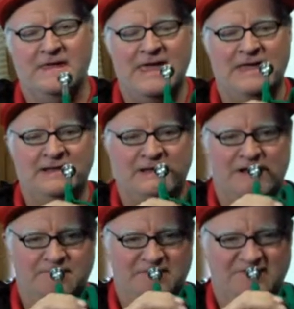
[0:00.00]
And
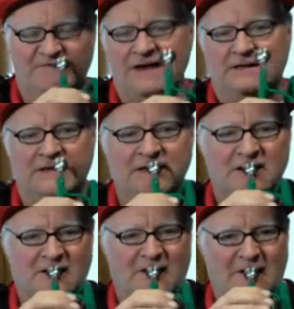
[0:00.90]
finally,
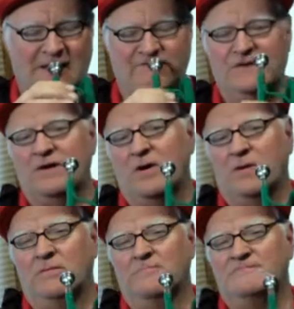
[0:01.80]
if we
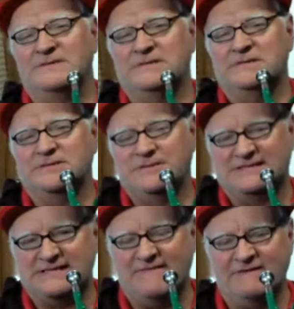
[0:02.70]
go to the
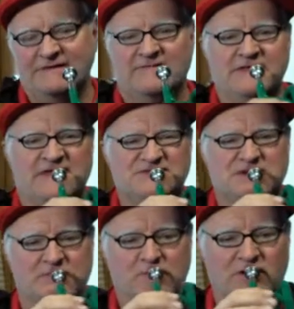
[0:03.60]
7th of the F
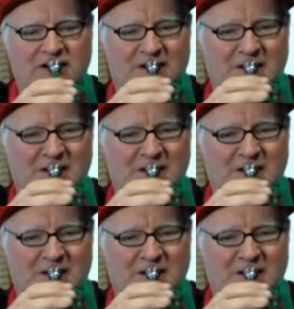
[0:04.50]
sharp chord,